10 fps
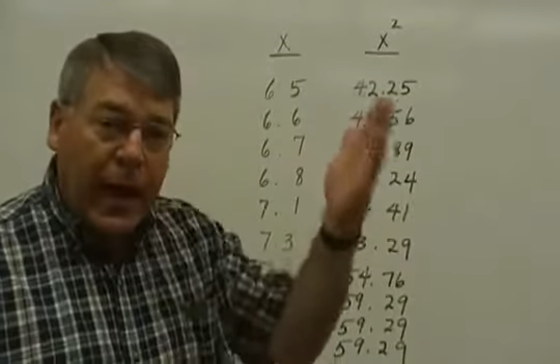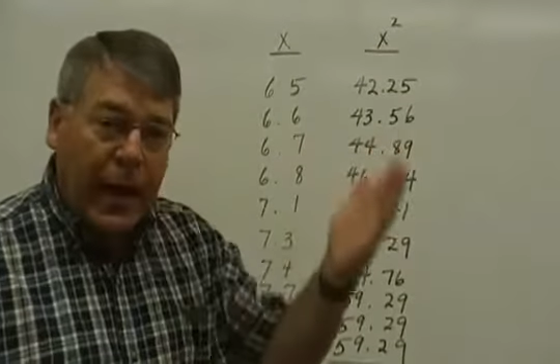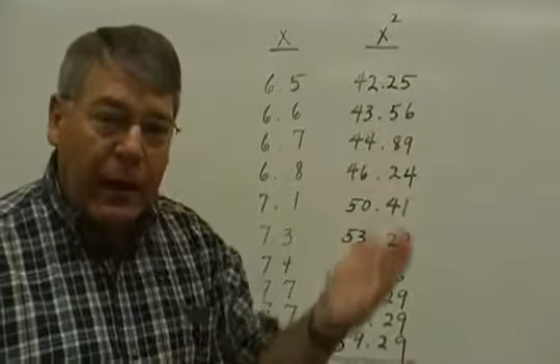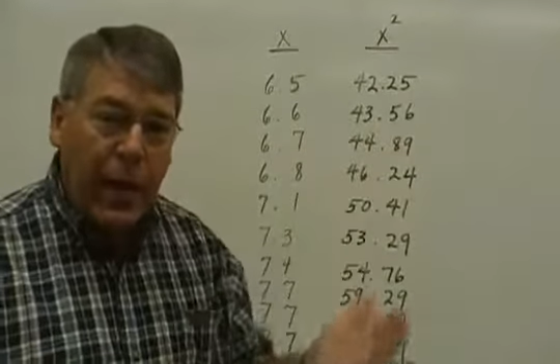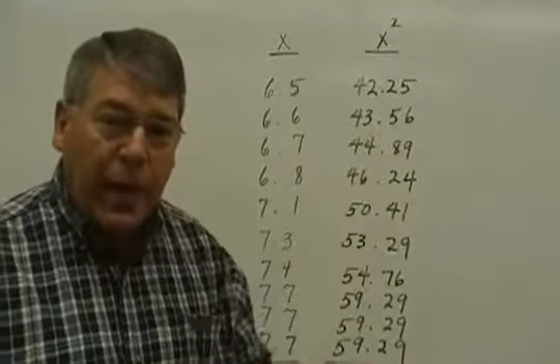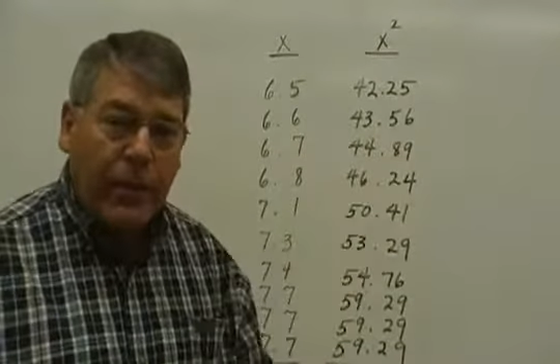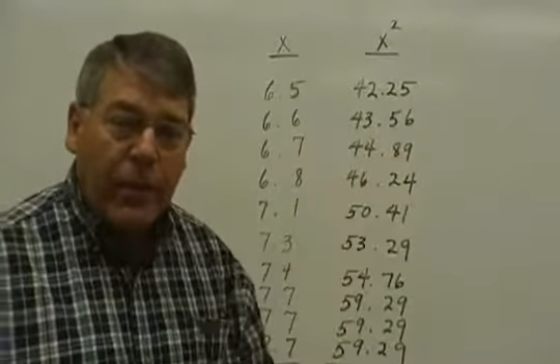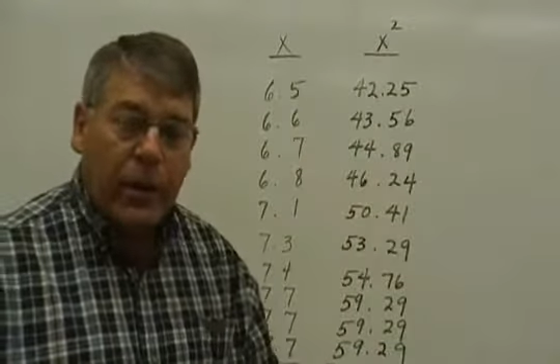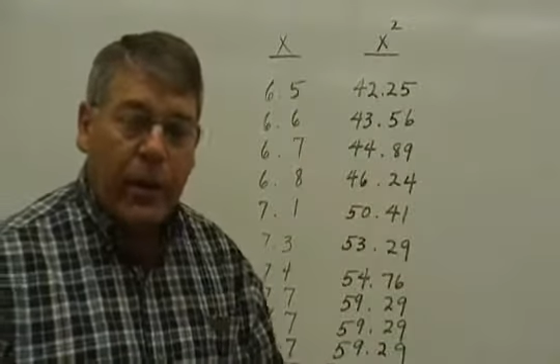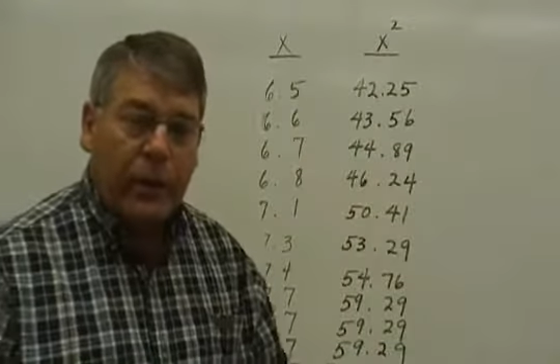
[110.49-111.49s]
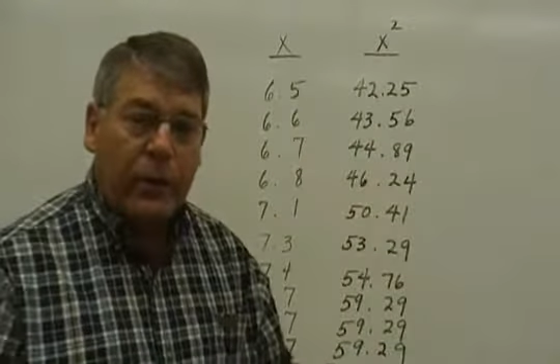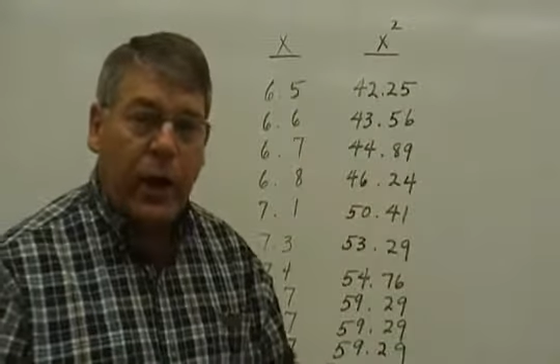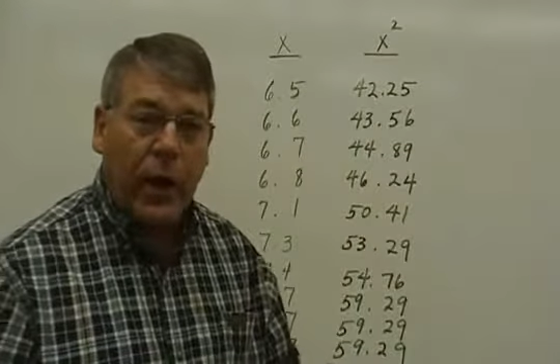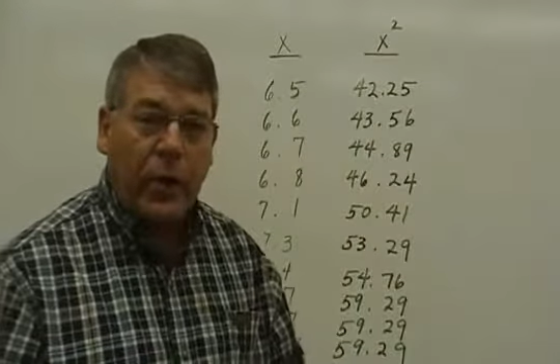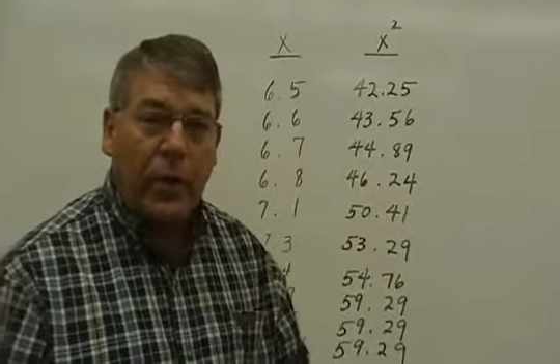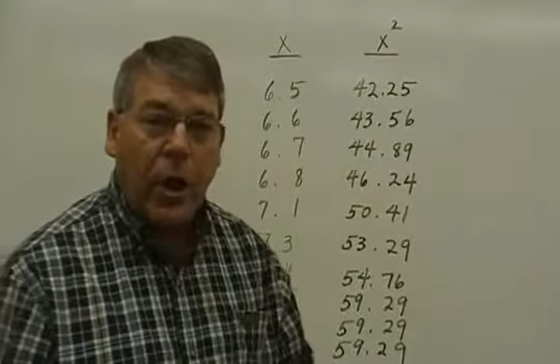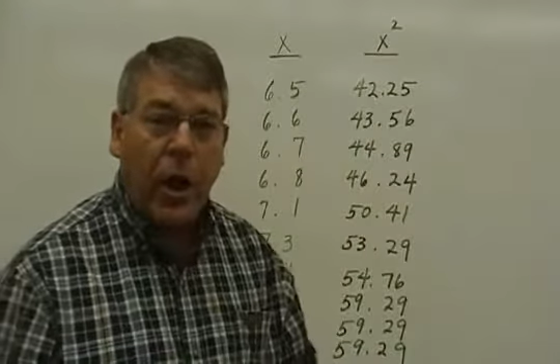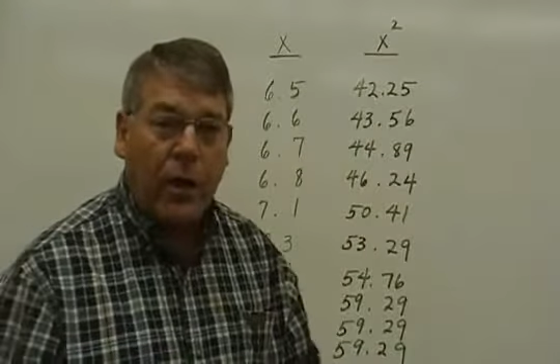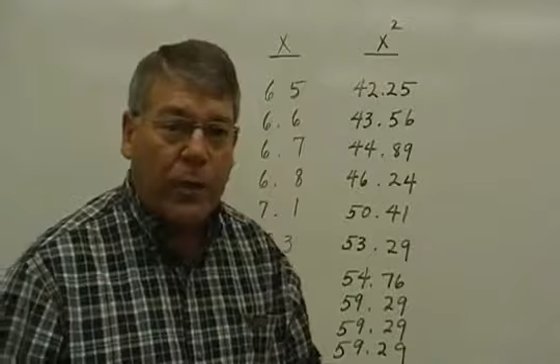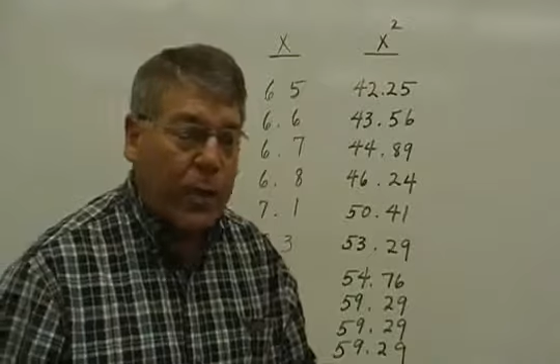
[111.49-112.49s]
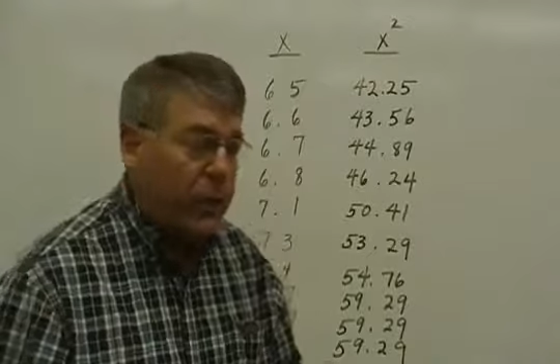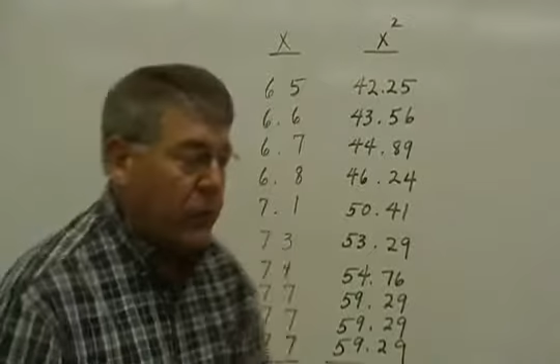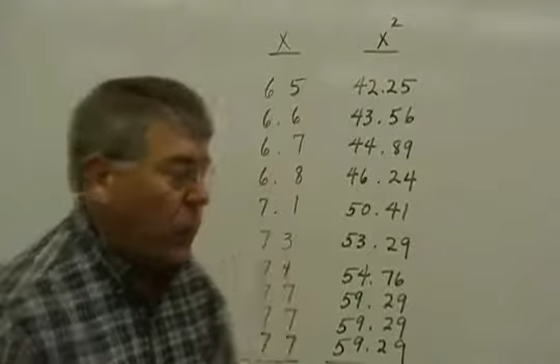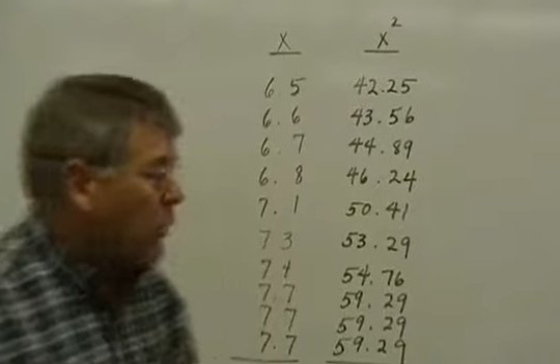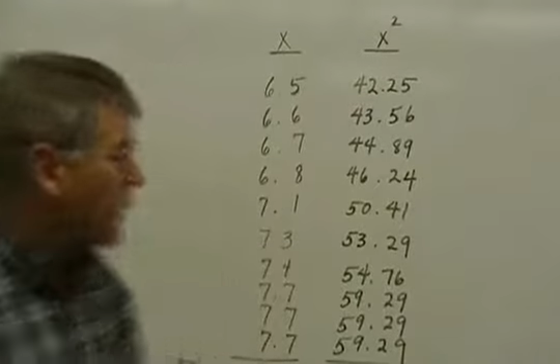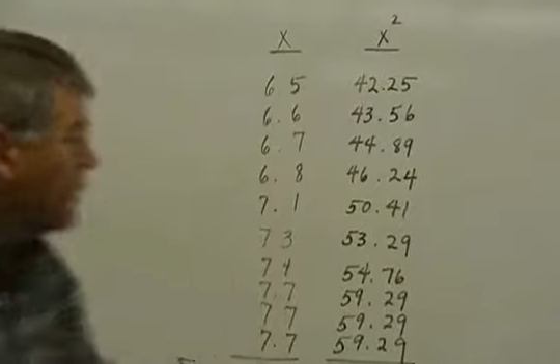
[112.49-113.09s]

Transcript: add up an entire column. So